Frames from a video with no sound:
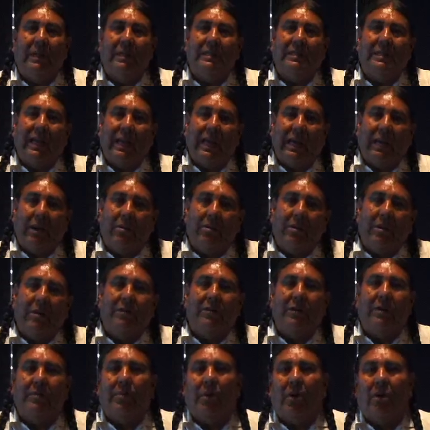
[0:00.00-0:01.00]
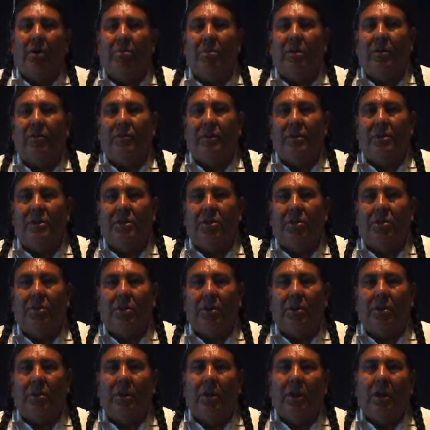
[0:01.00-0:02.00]
place out of the Department of
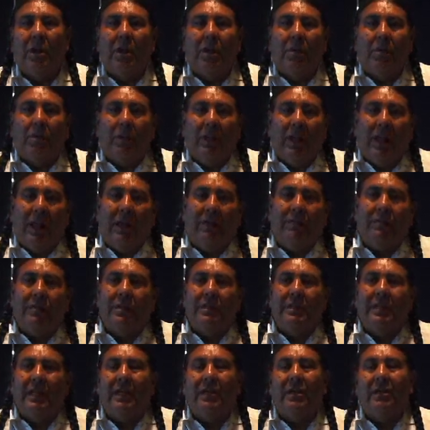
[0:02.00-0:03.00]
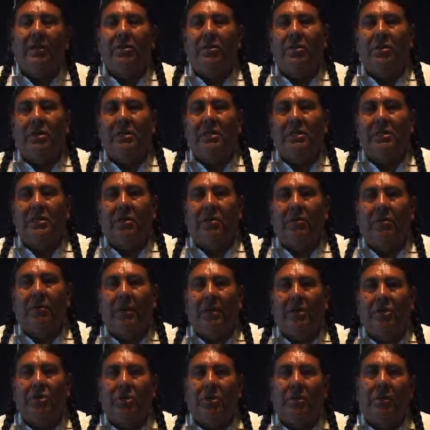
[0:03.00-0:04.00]
Interior would have to take into
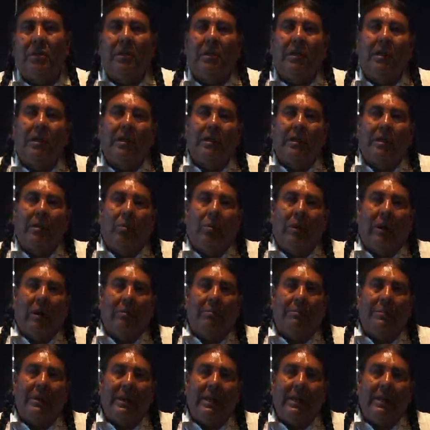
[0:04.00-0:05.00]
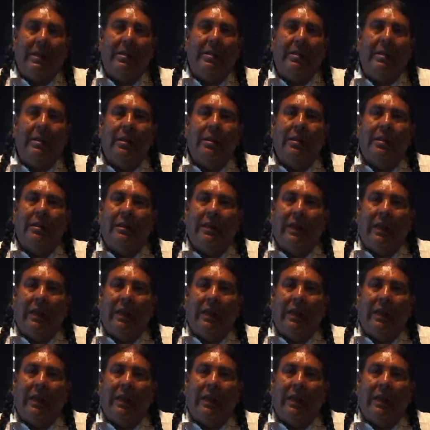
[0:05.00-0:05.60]
consideration the well-being,